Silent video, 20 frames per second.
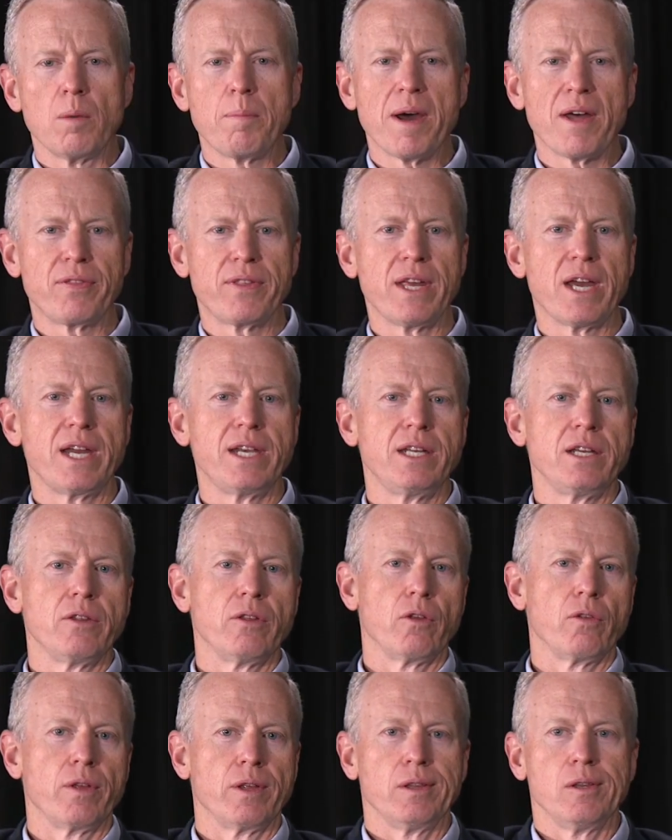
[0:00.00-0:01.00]
about the idea,
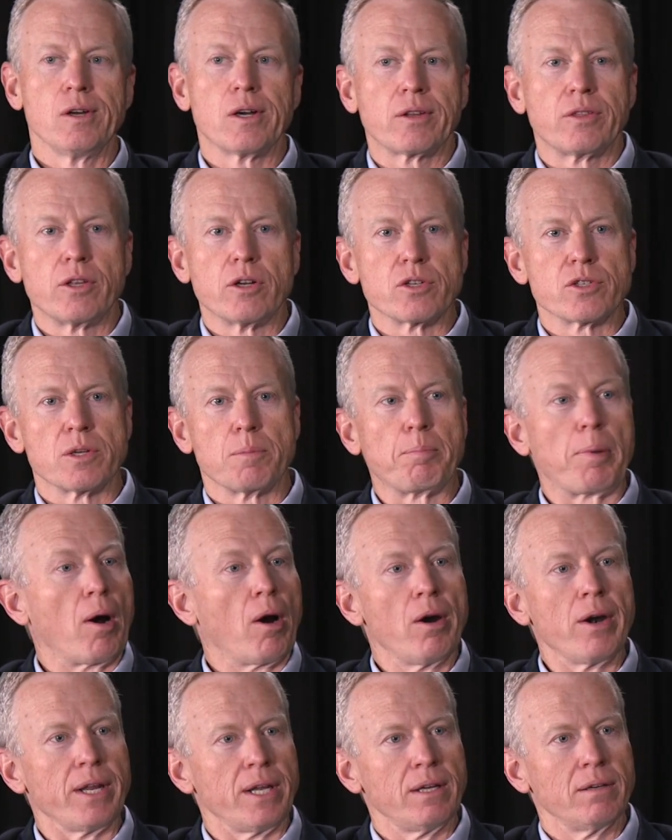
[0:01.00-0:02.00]
though, that, look, there's a
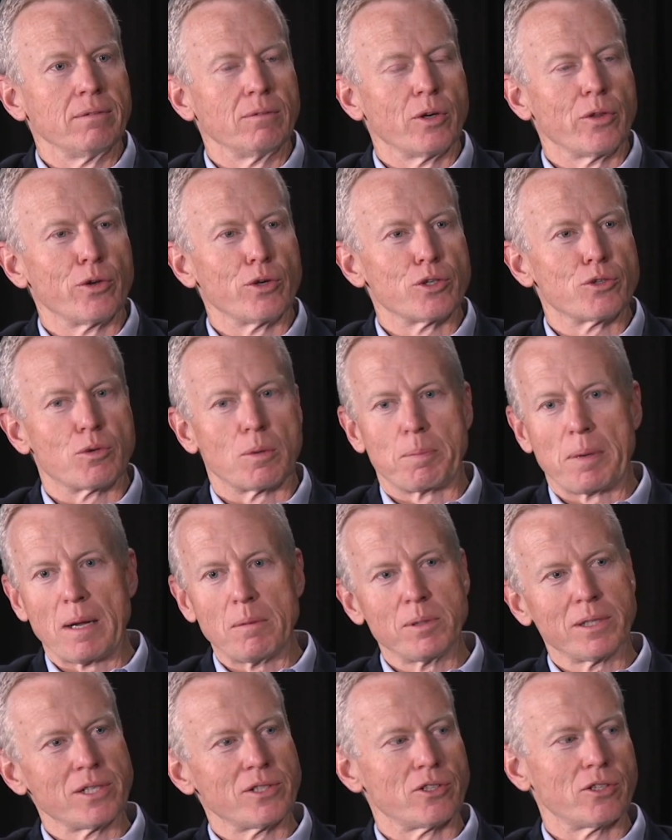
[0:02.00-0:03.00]
party, whether it's
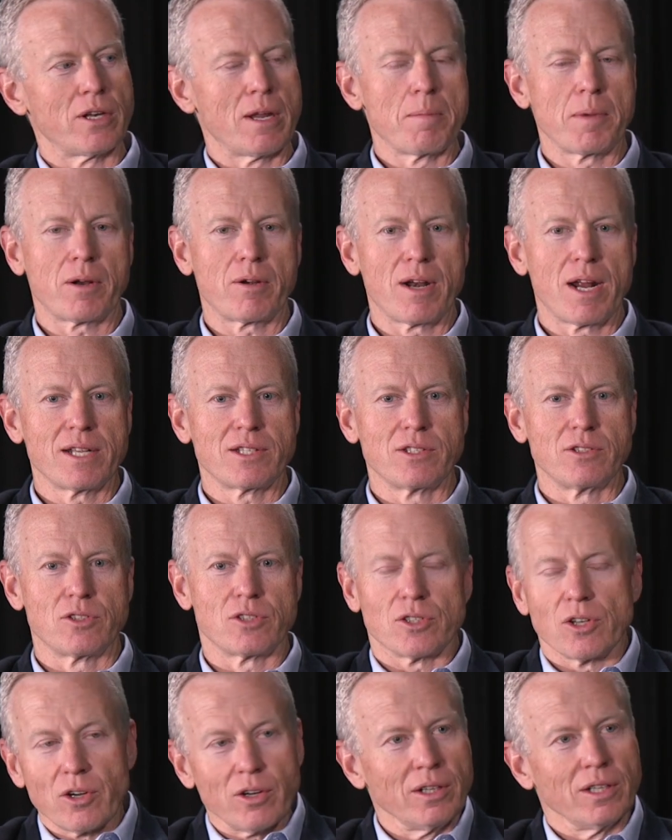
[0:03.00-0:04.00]
Republicans or Democrats, and
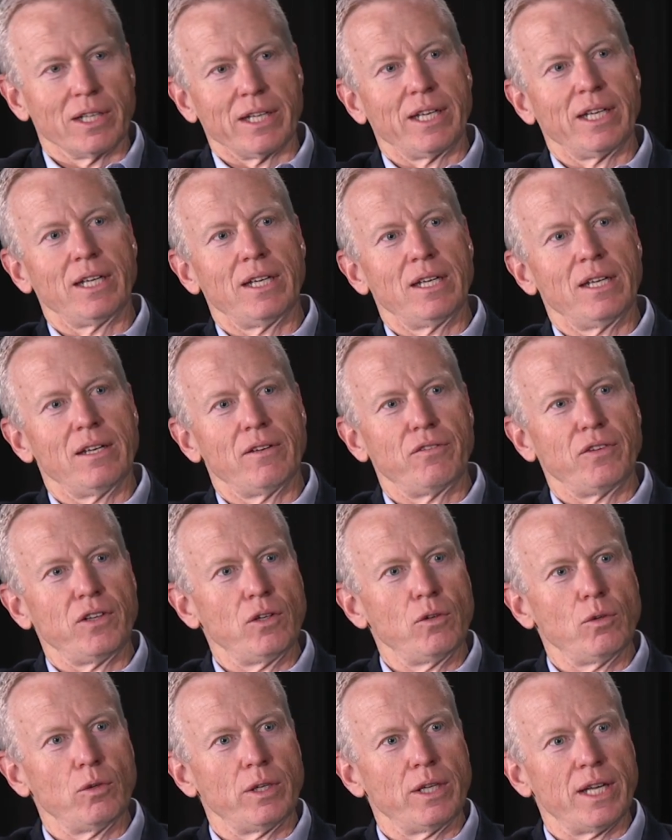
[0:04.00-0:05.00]
certainly if
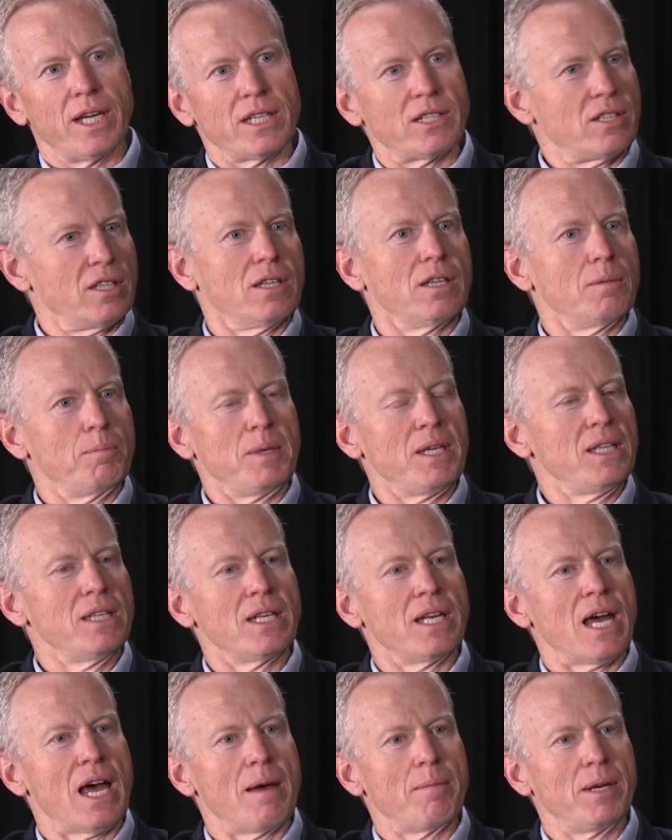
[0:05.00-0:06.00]
you get to be
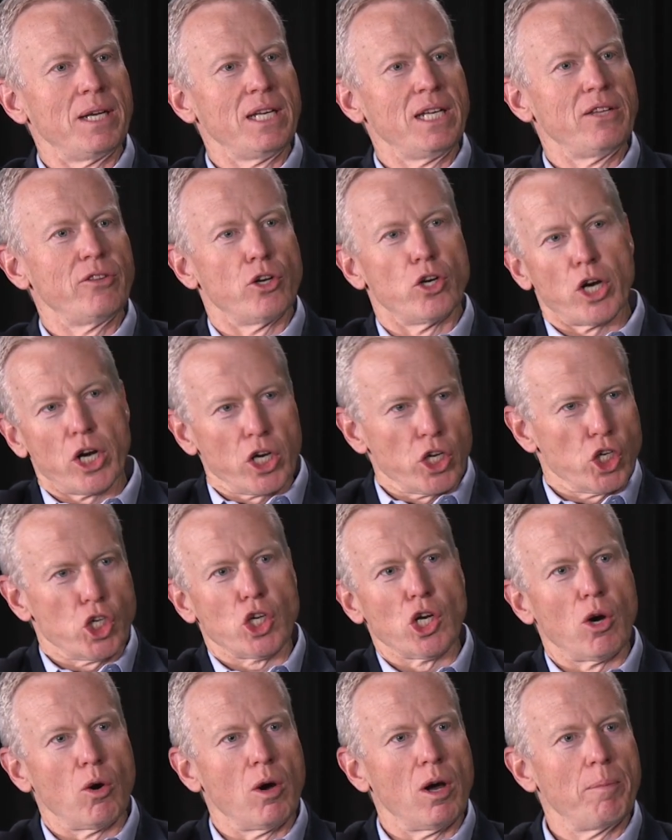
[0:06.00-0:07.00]
the nominee, they're going to
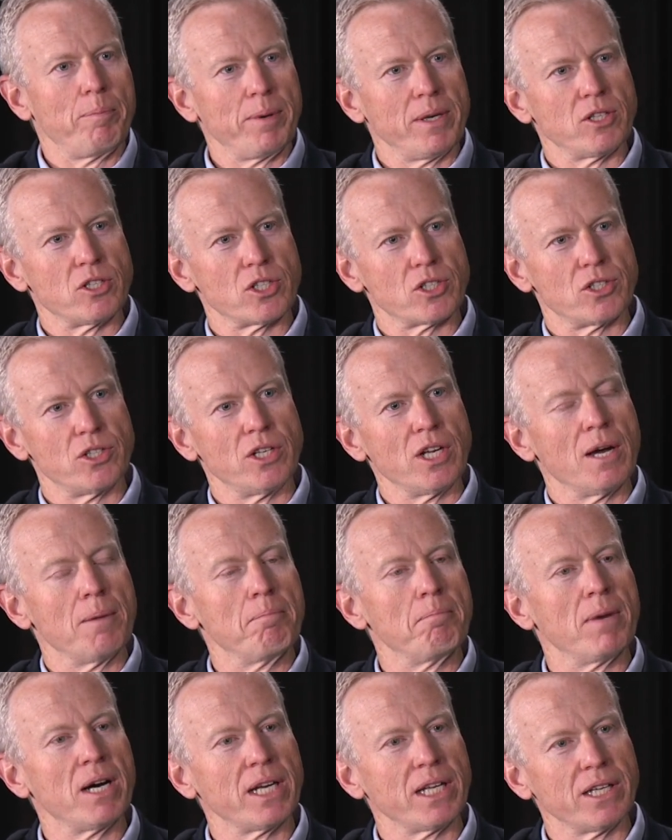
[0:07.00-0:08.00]
show up and just
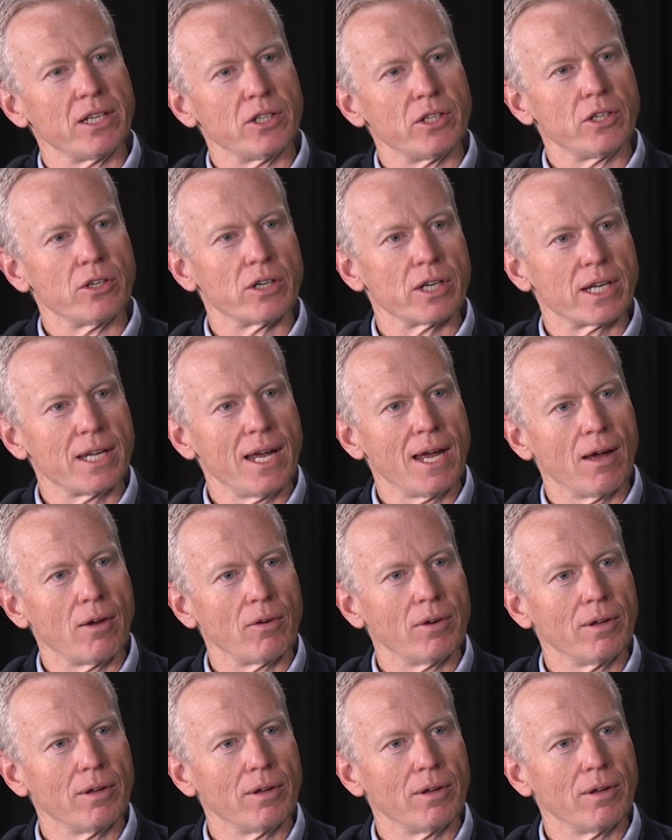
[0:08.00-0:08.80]
dump money into your account?